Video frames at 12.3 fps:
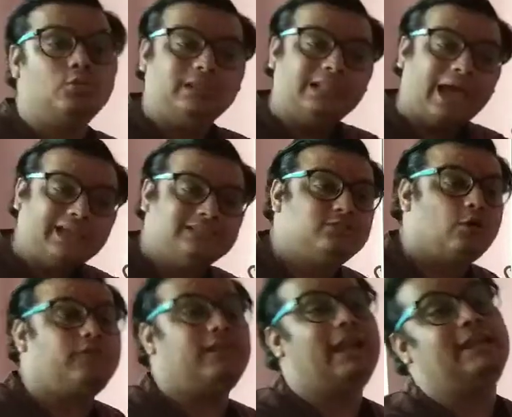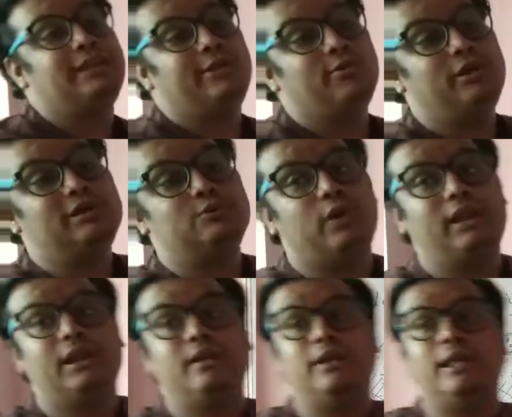lines of latitude is
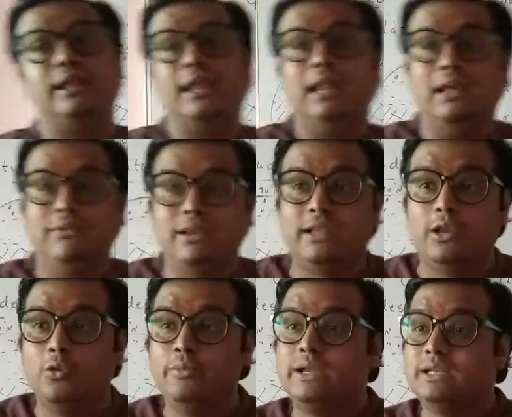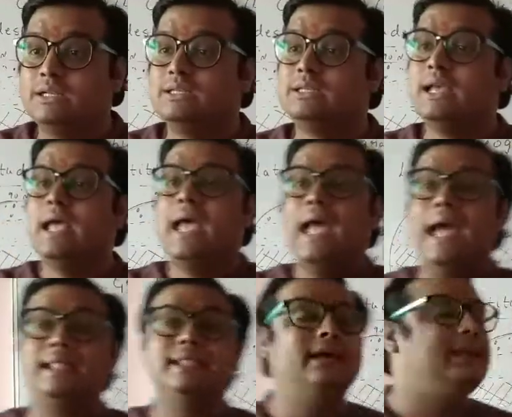111 kilometers,
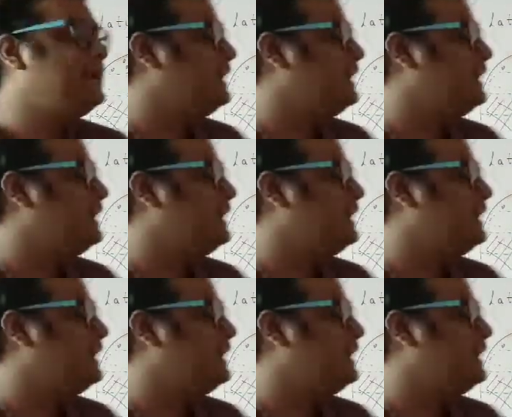and there are